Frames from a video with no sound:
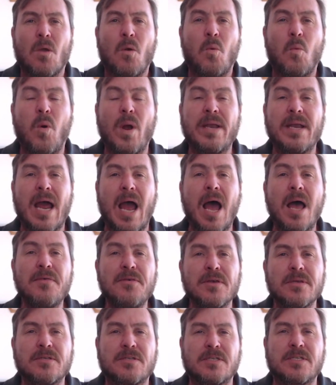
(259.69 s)
When
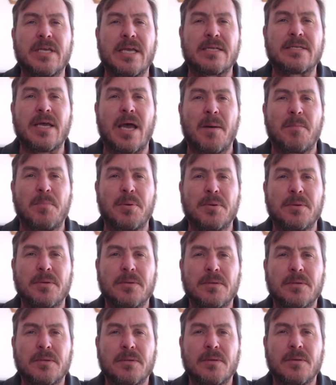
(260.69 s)
others set up,
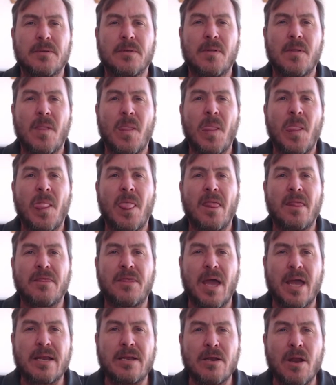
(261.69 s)

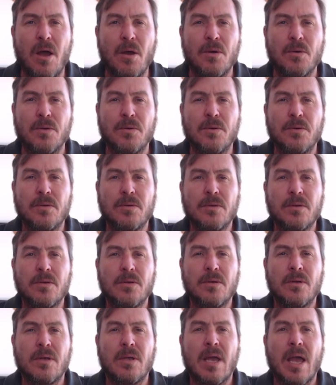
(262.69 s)
they know
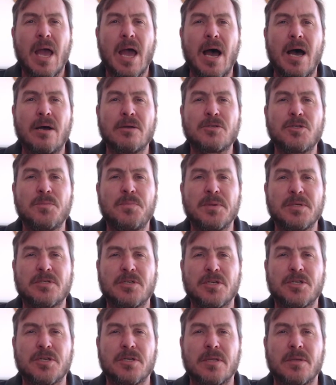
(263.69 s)
how to
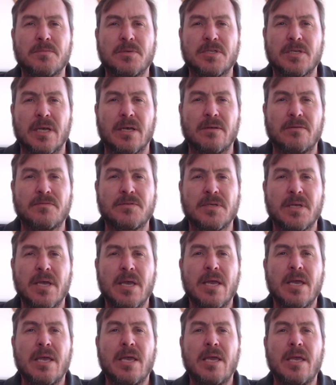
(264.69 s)
position themselves
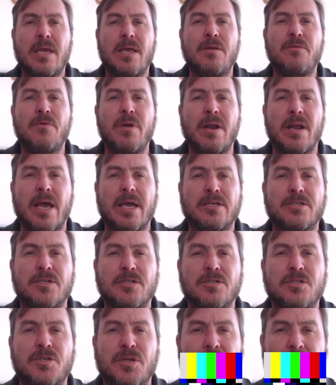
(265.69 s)
in
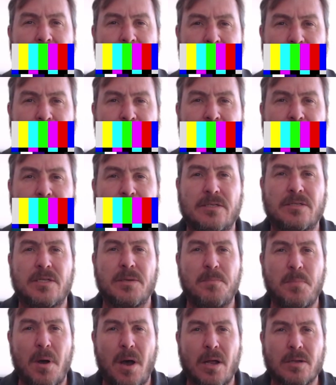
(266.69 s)
relation to
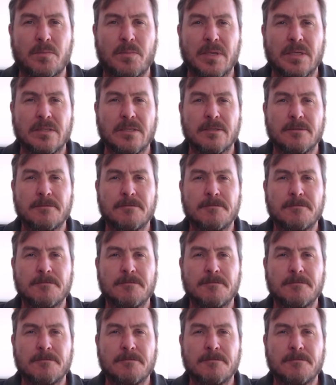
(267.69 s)
department.